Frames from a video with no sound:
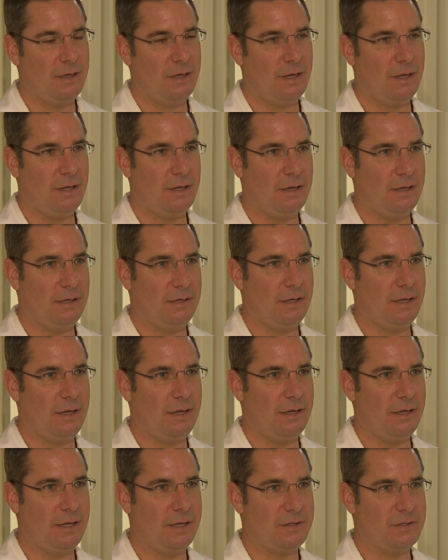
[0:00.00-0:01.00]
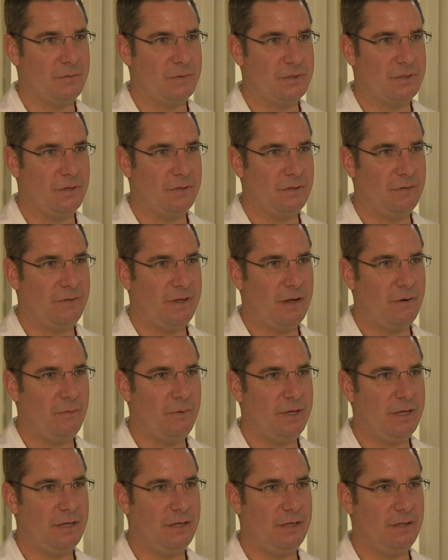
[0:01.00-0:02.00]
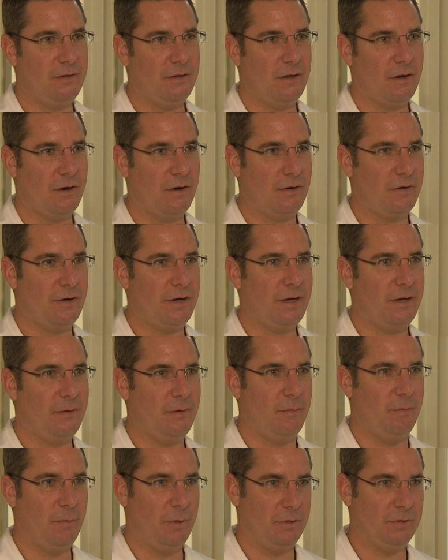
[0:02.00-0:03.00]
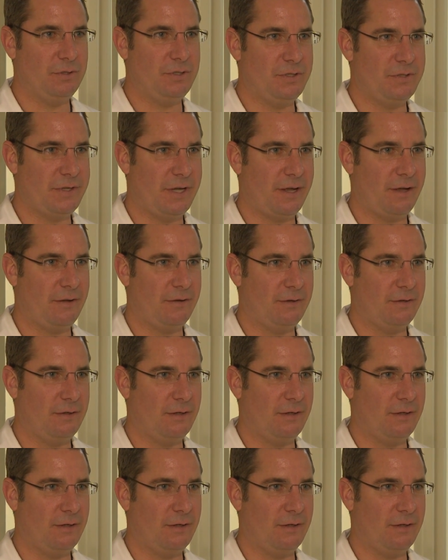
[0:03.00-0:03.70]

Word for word: and uh, as a result of that weakening, the artery bulges out